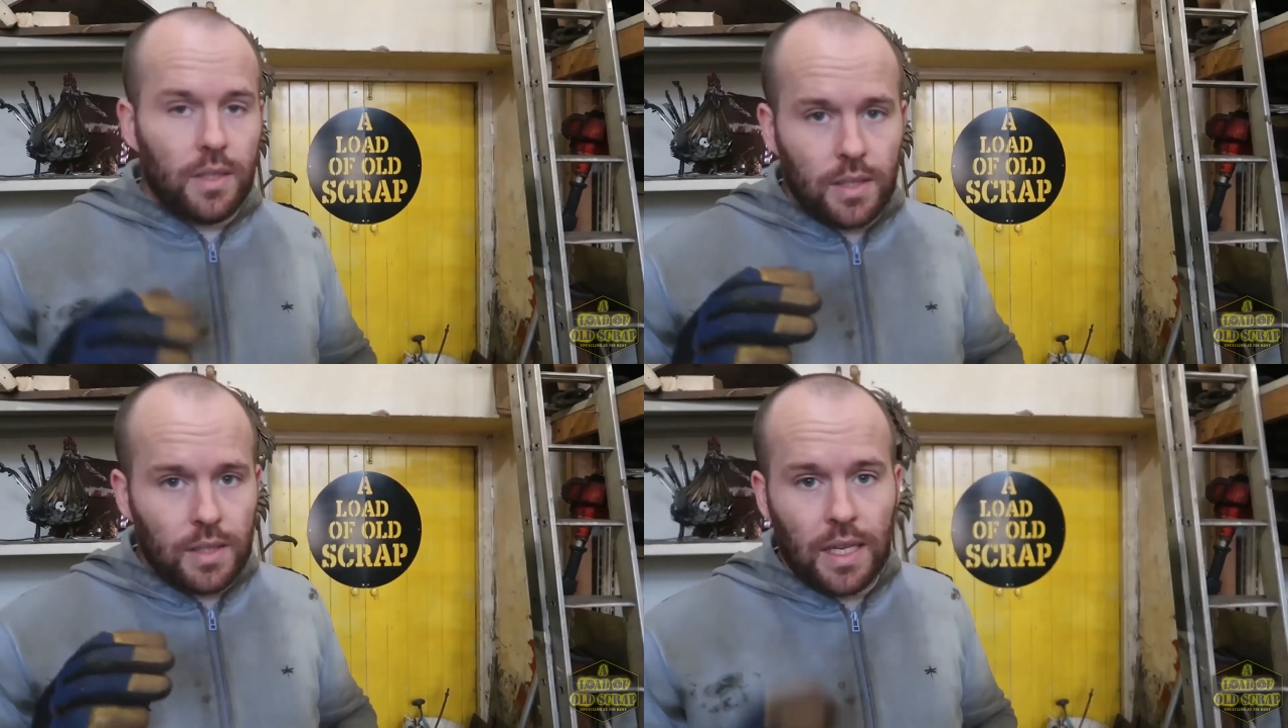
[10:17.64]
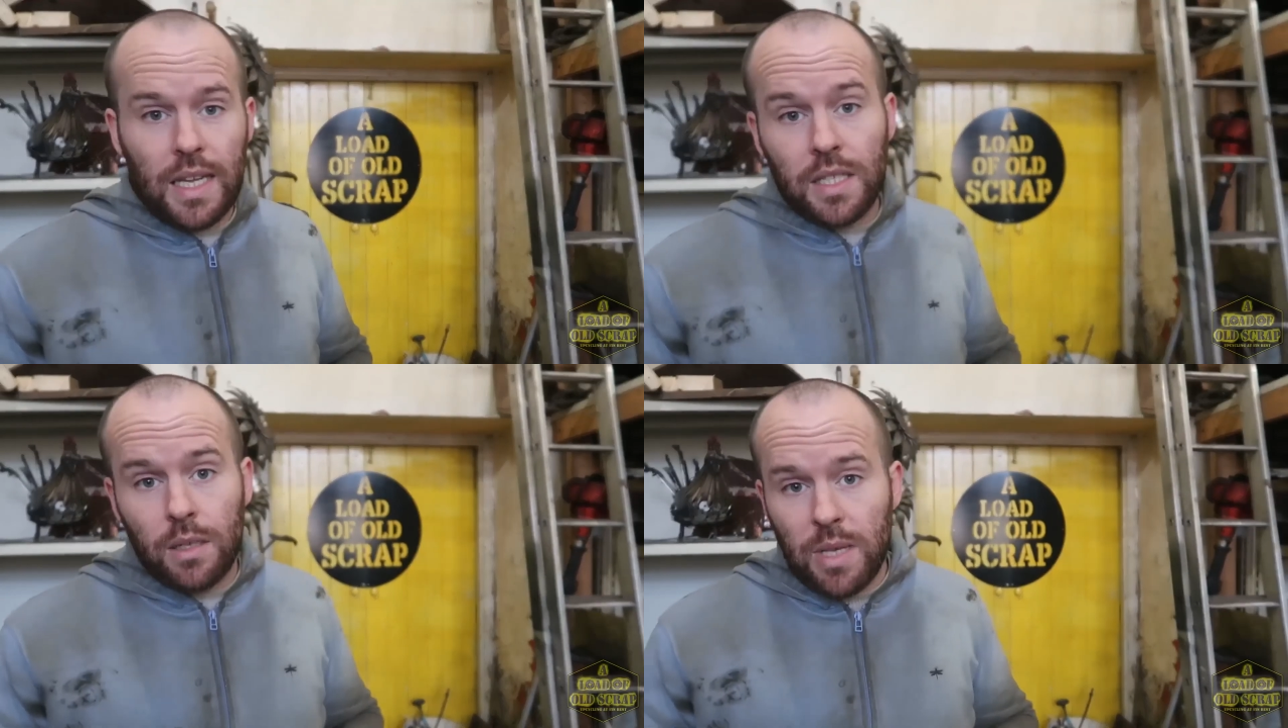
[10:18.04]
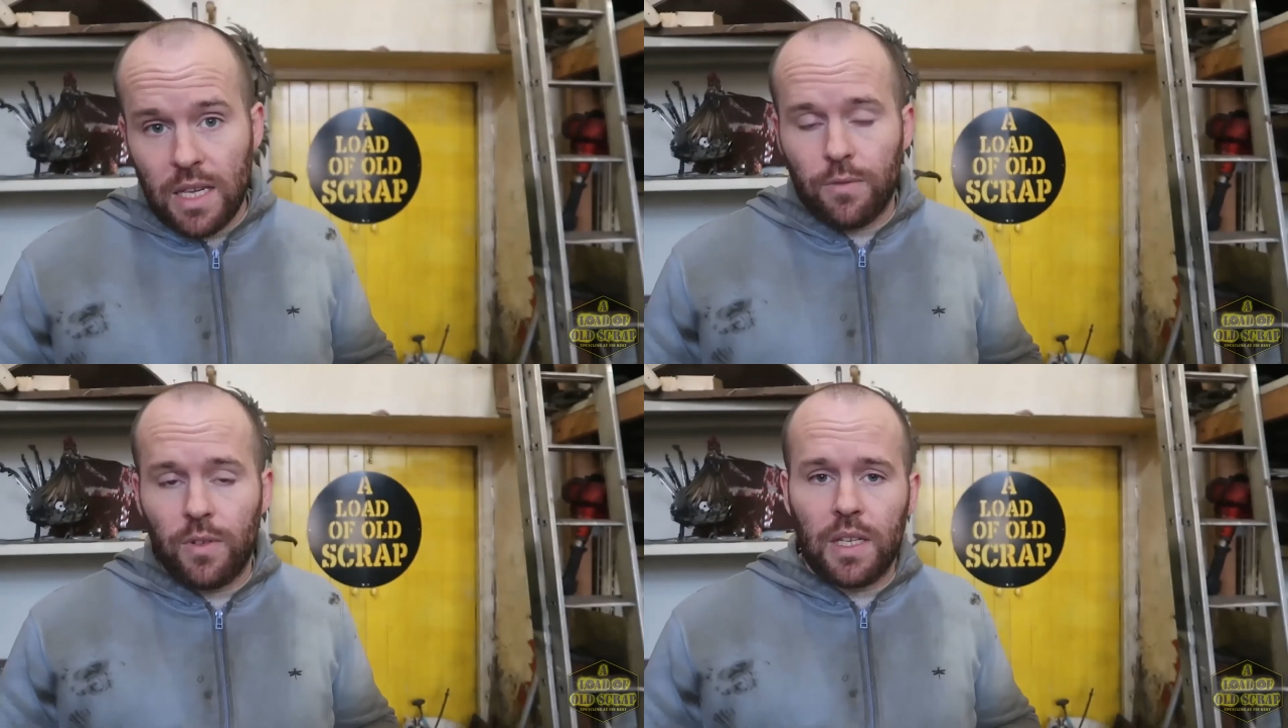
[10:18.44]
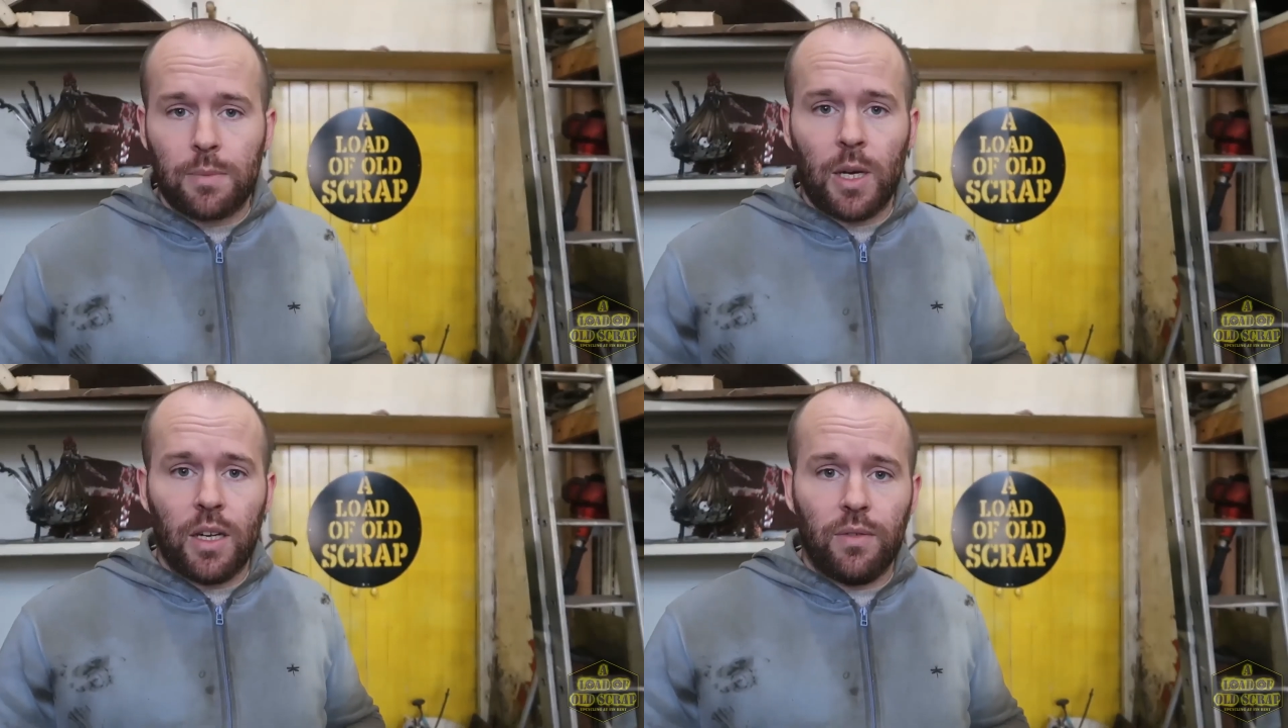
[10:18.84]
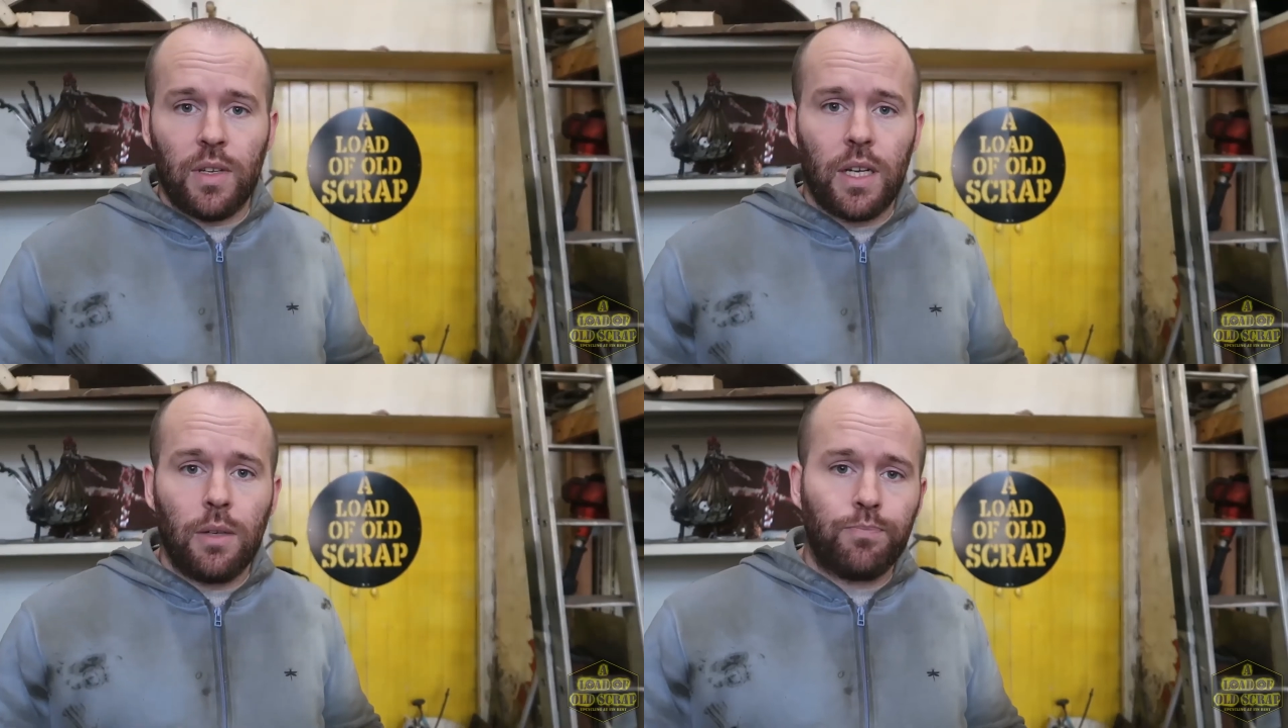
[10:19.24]
So that is going to be it for this part of the
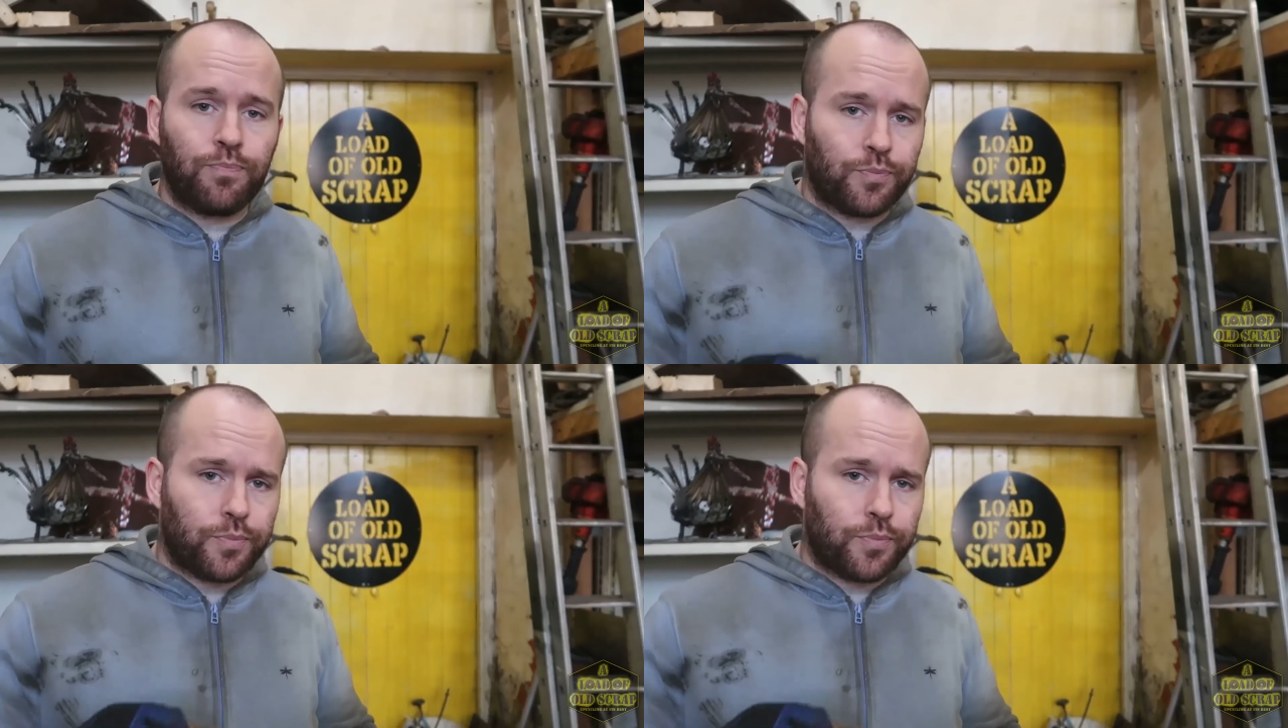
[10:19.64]
video.